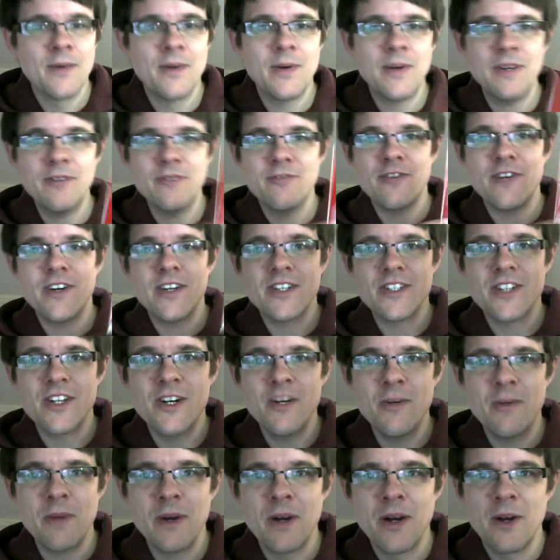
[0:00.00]
Well, first
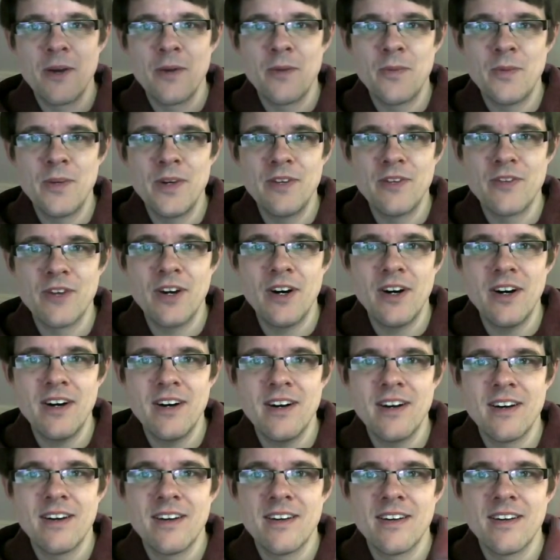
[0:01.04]
up, we've got,